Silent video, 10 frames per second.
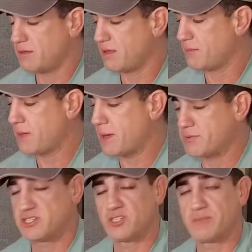High
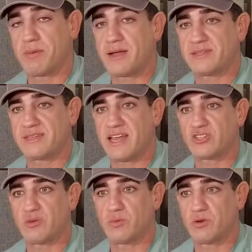precision pots, they
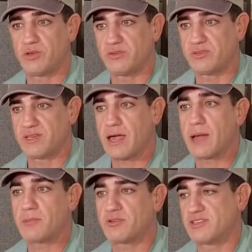actually were using
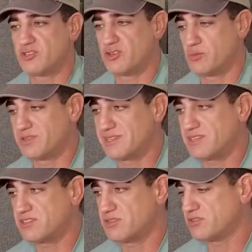high precision
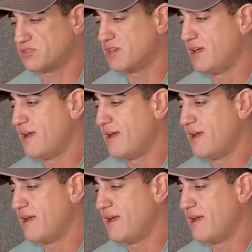resistors,